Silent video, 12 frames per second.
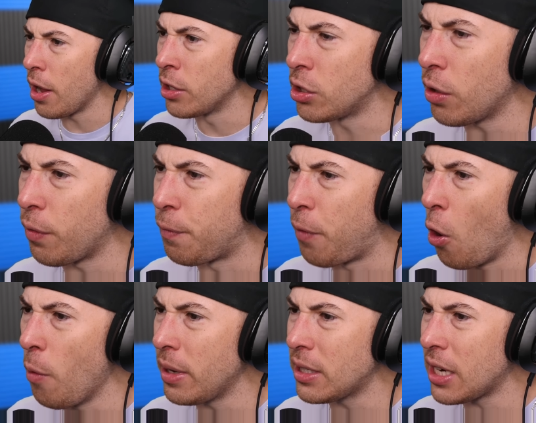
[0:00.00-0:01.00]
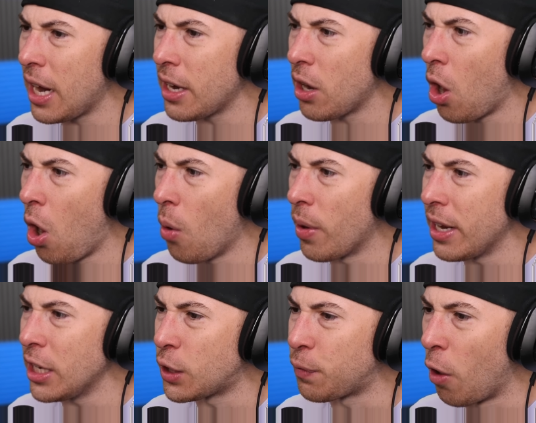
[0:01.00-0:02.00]
Is there foam inside? Oh, it
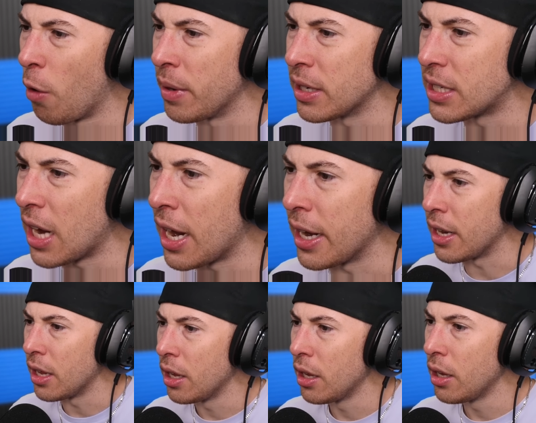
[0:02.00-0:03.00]
is foam inside.